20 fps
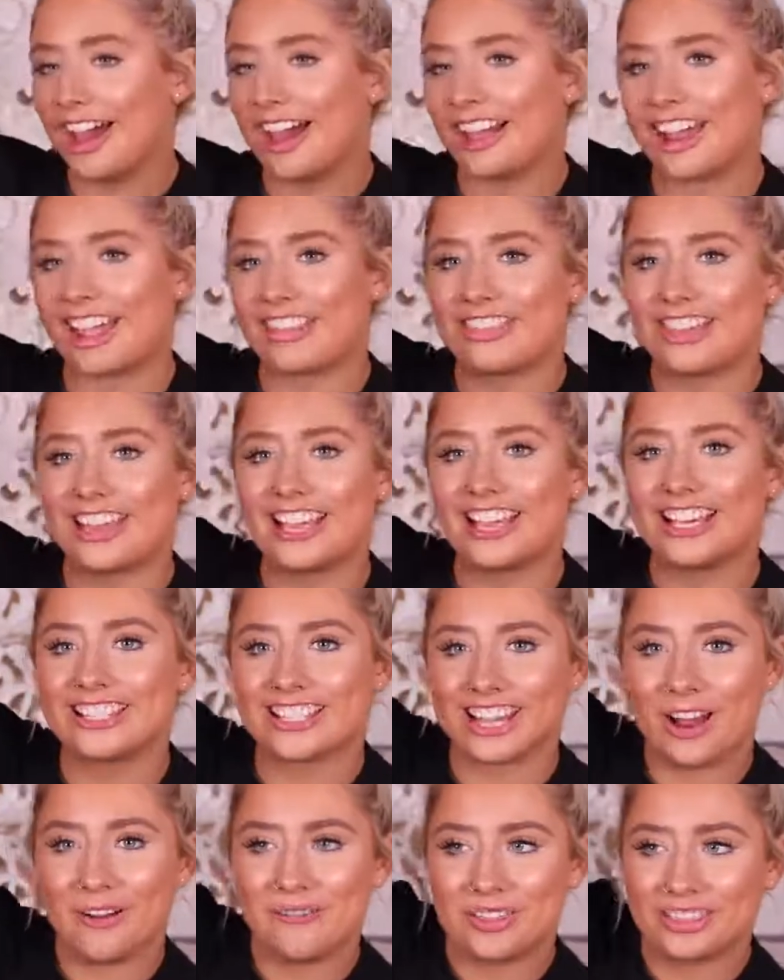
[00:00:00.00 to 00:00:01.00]
Okay,
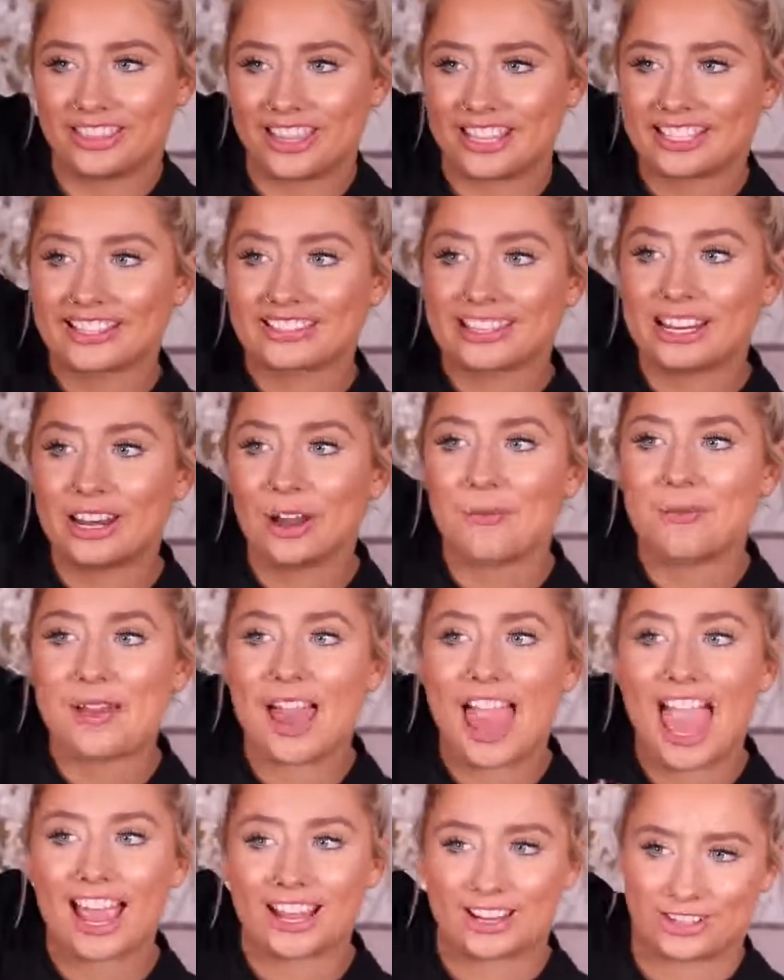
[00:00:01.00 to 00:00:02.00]
this is a little
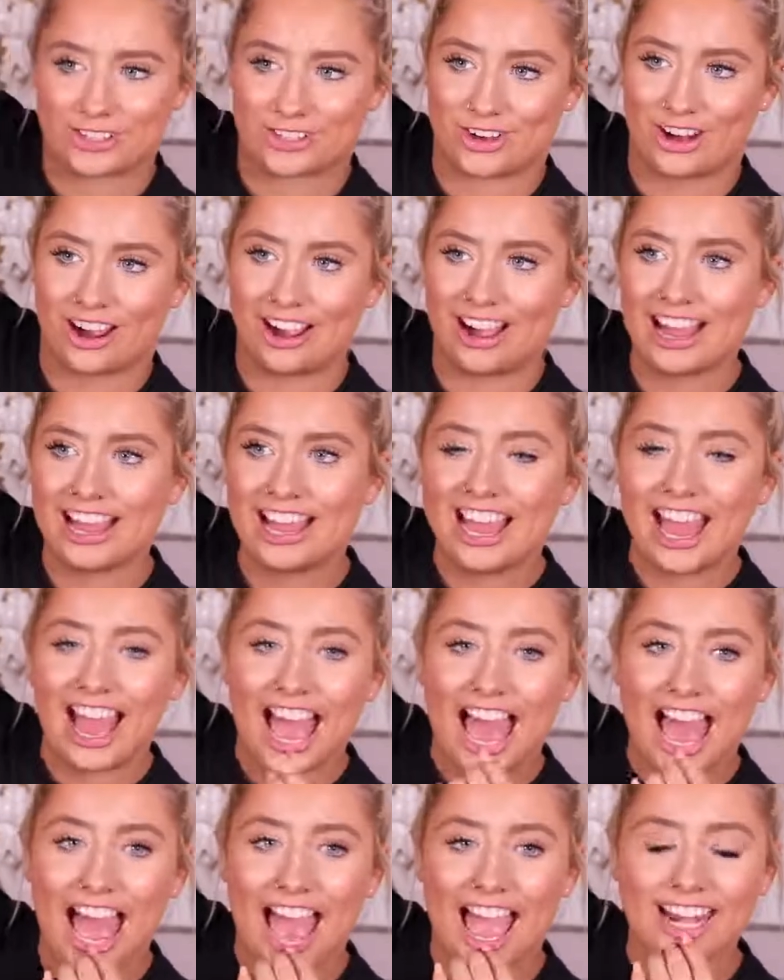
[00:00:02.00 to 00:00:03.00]
bit extra,
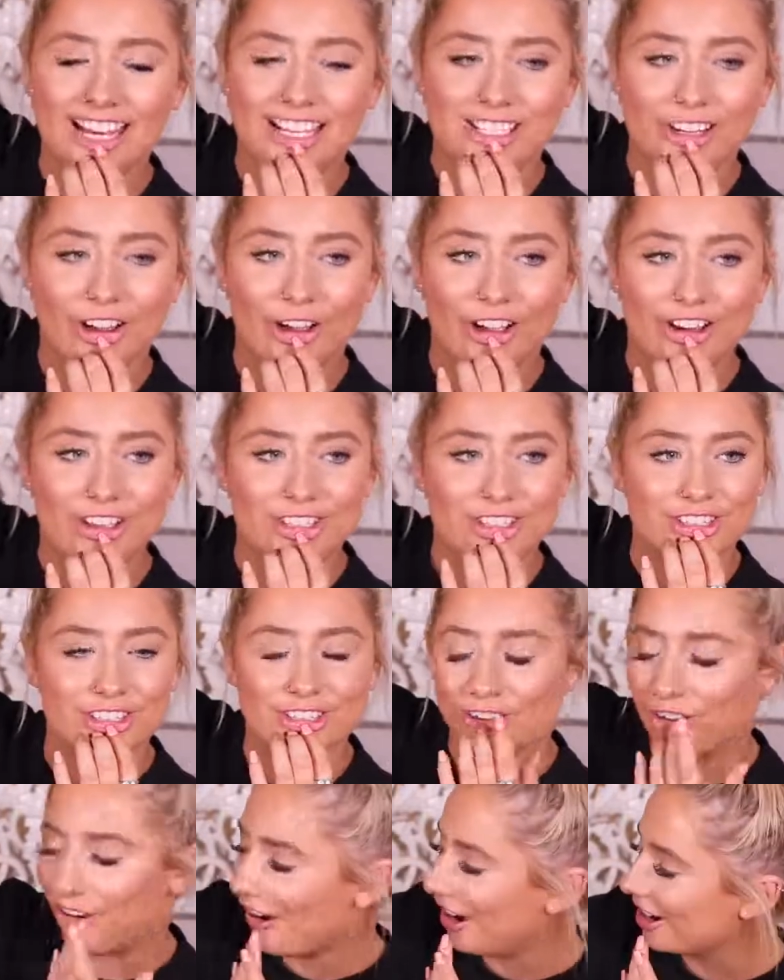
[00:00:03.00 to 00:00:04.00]
and I
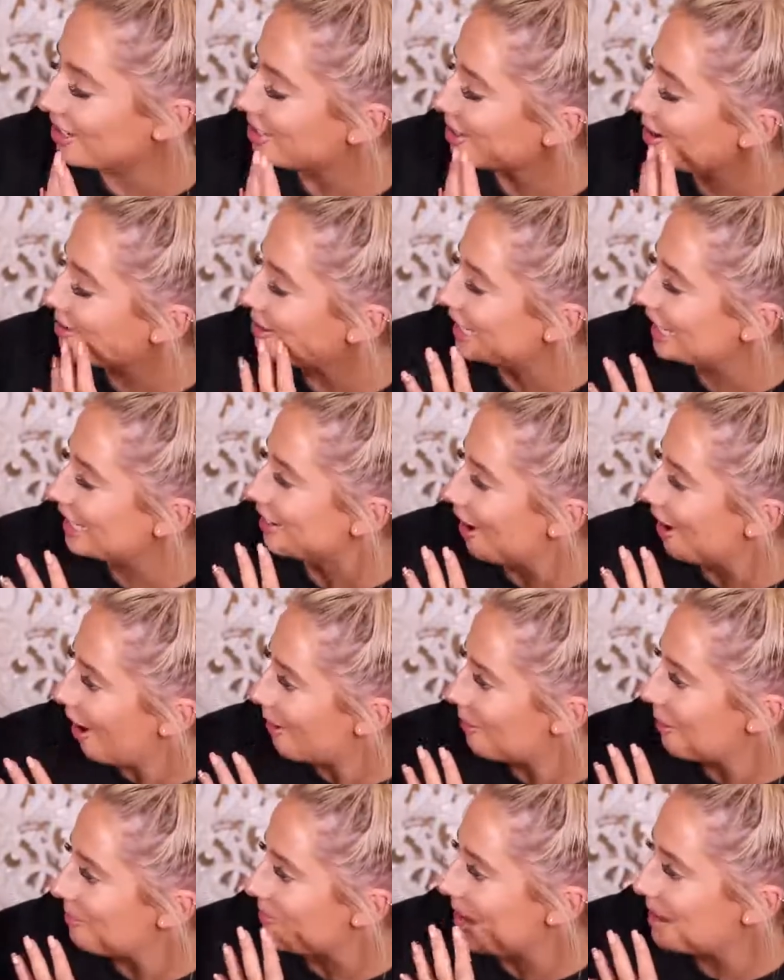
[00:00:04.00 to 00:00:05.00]
don't really
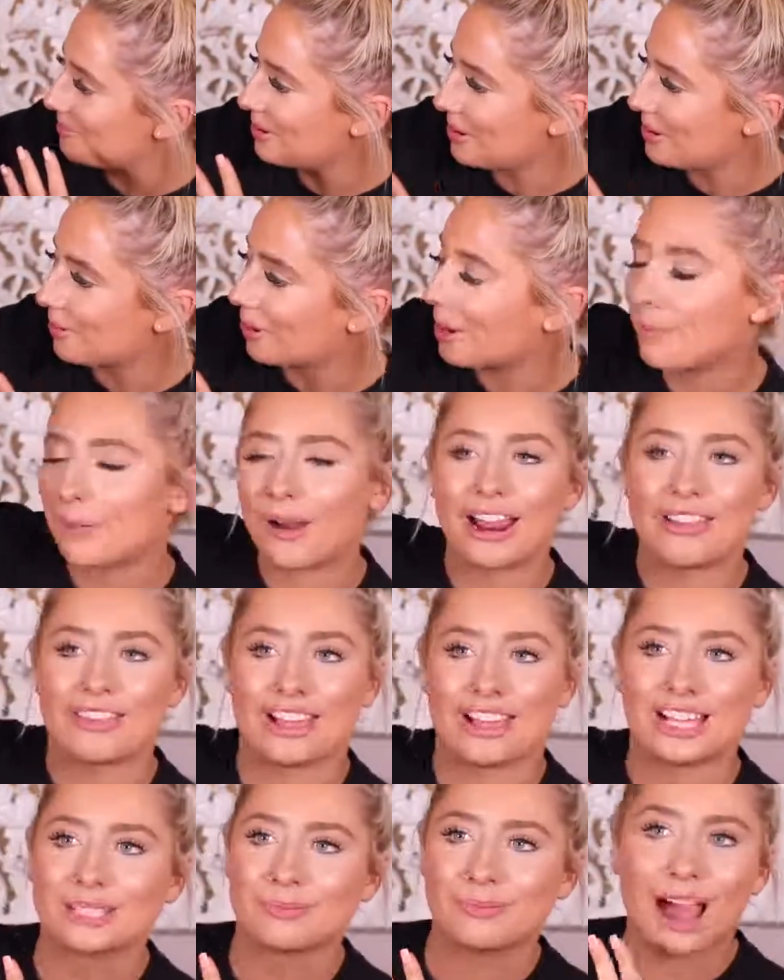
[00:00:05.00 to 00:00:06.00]
know what made me want to buy
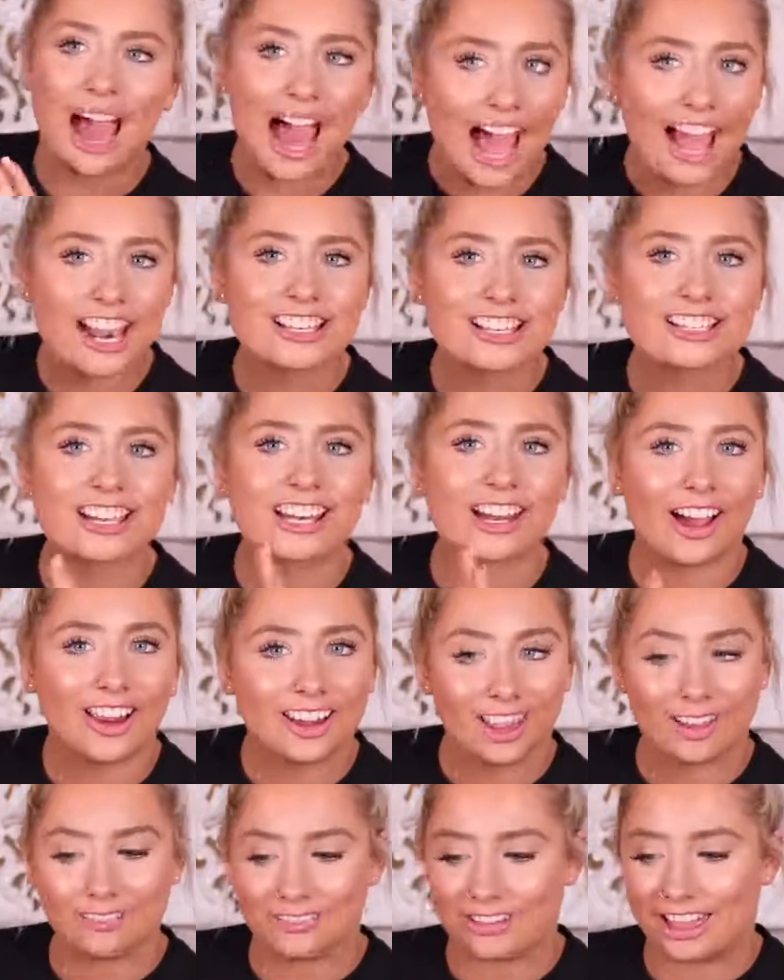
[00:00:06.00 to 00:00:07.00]
this, but actually
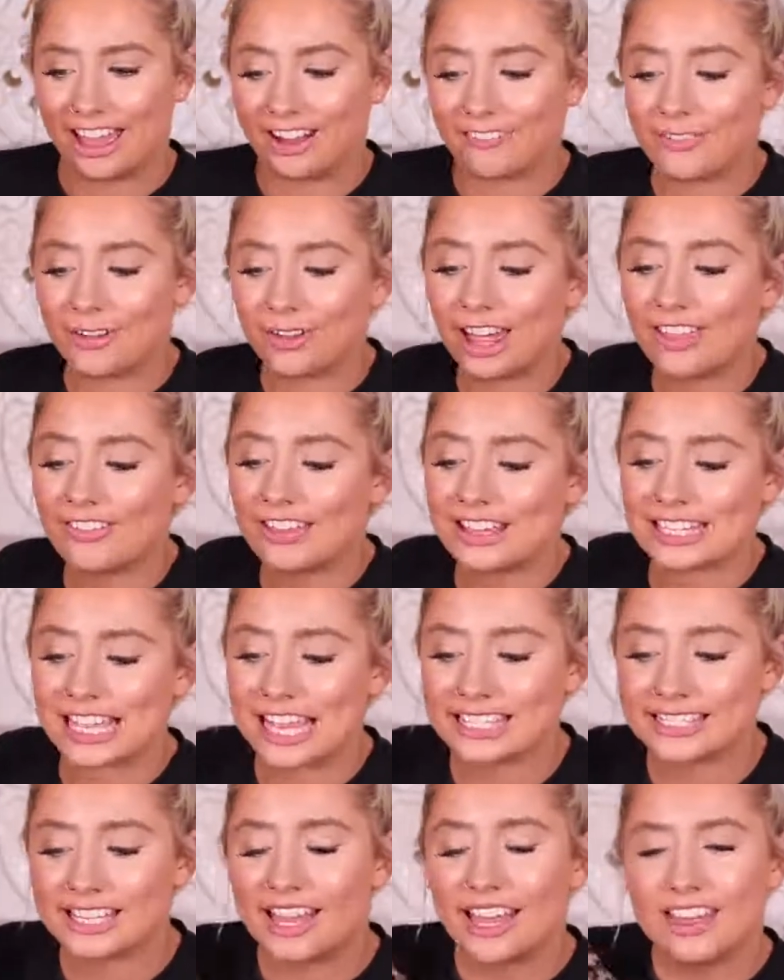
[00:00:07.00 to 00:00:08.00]
I love it. I feel
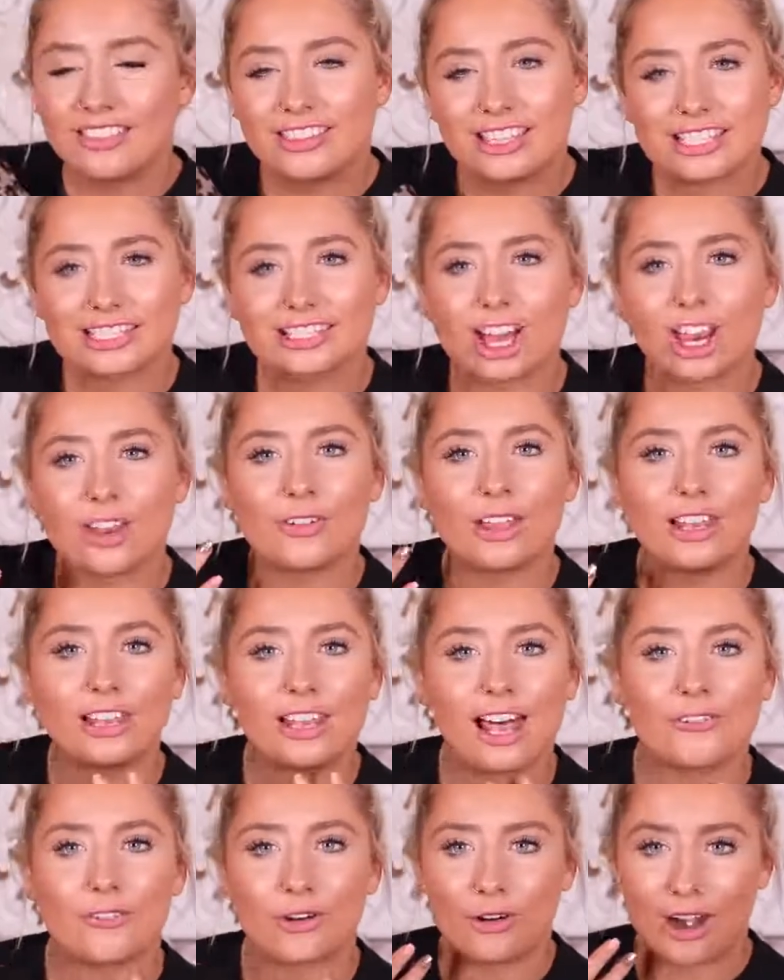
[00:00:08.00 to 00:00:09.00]
like this is kind of a
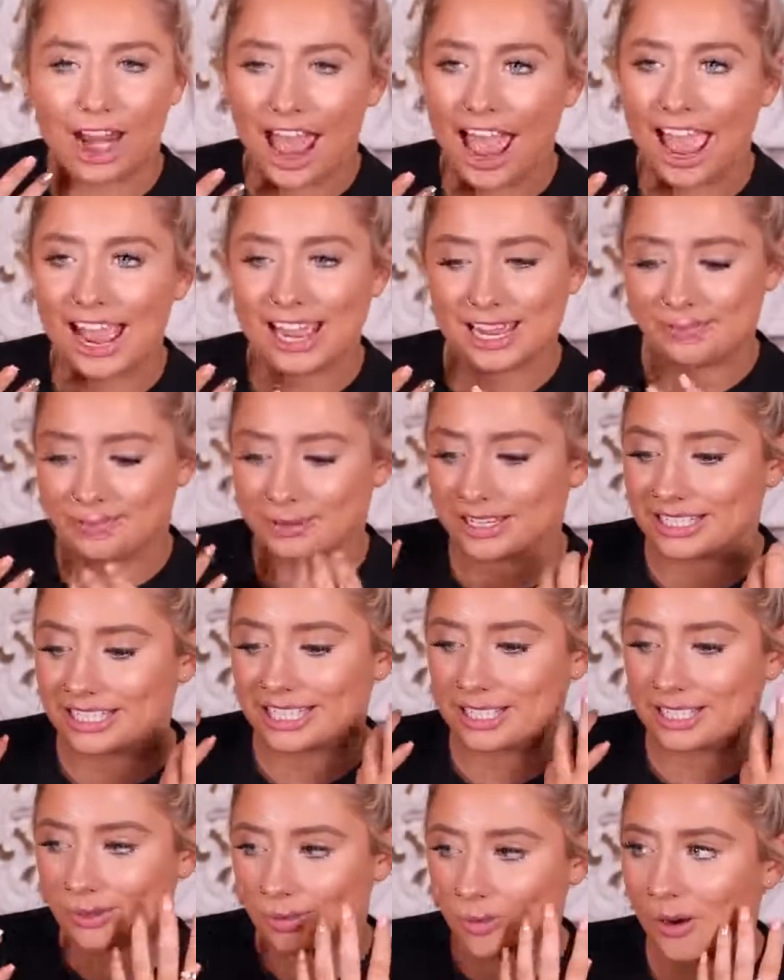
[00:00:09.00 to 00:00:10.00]
love or a hate because
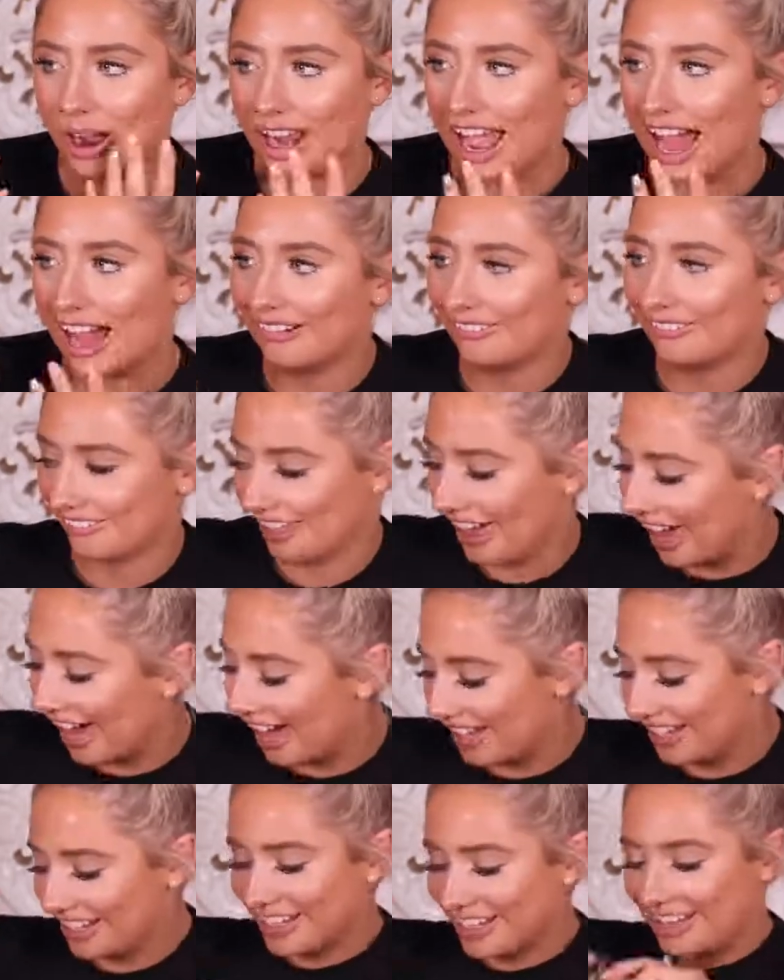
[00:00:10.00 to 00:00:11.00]
it's quite out
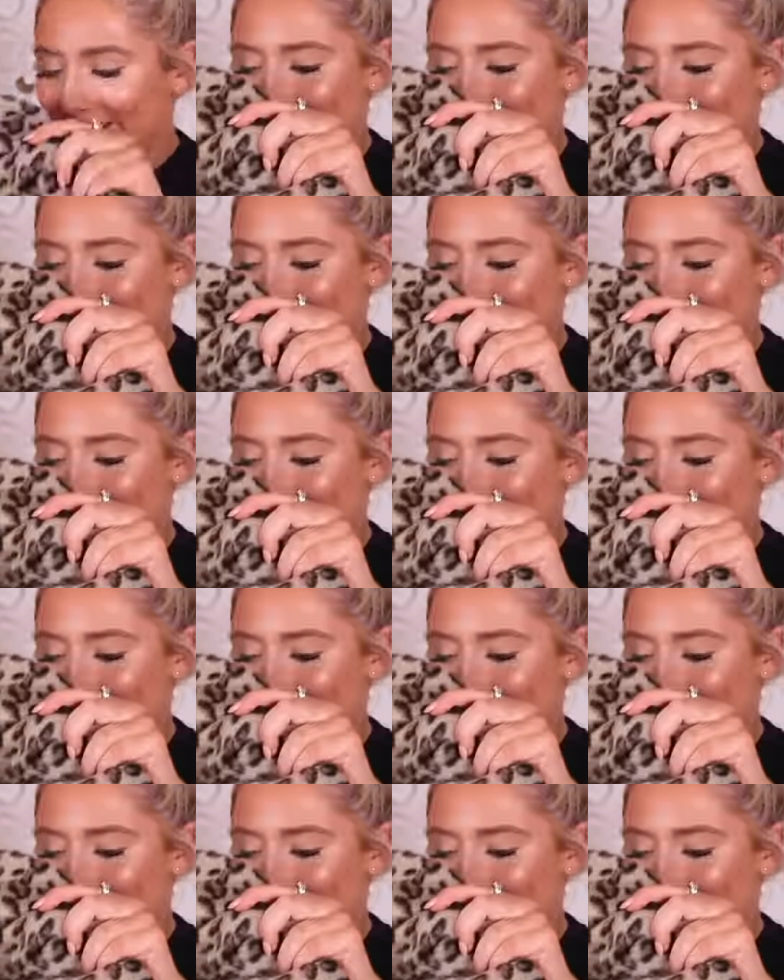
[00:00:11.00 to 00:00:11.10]
there.